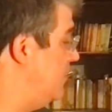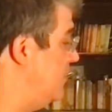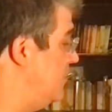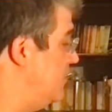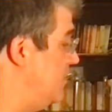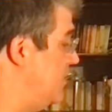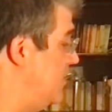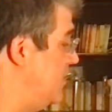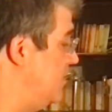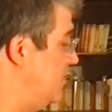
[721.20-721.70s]

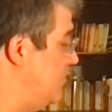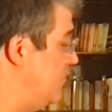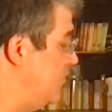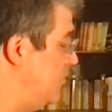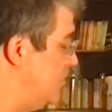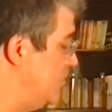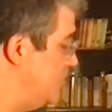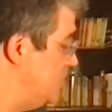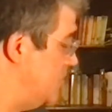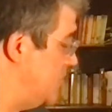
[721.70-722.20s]
the
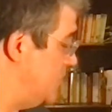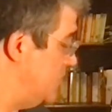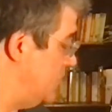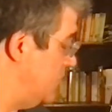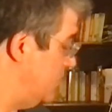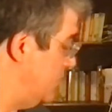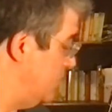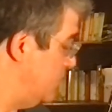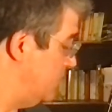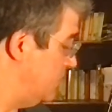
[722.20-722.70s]
fourth position,
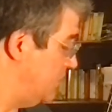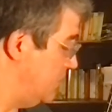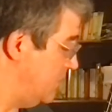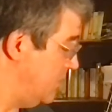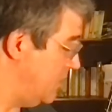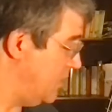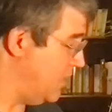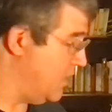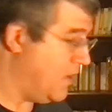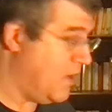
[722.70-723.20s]

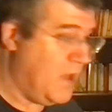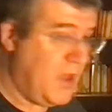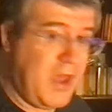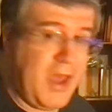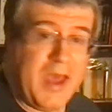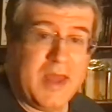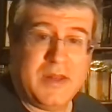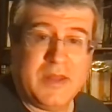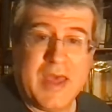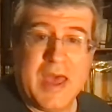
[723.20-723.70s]

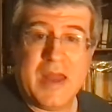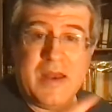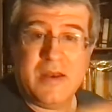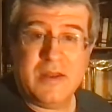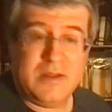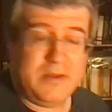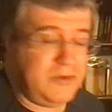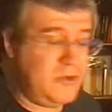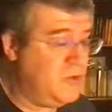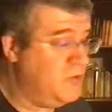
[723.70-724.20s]
and then
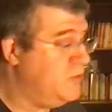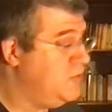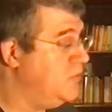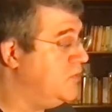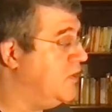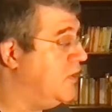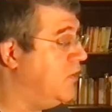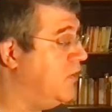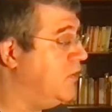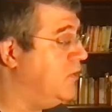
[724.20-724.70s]
you do
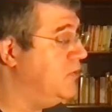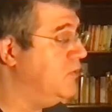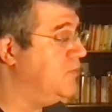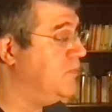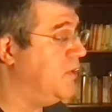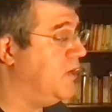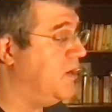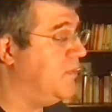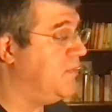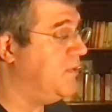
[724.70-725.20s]
the whole loop
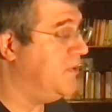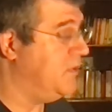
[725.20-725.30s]
up.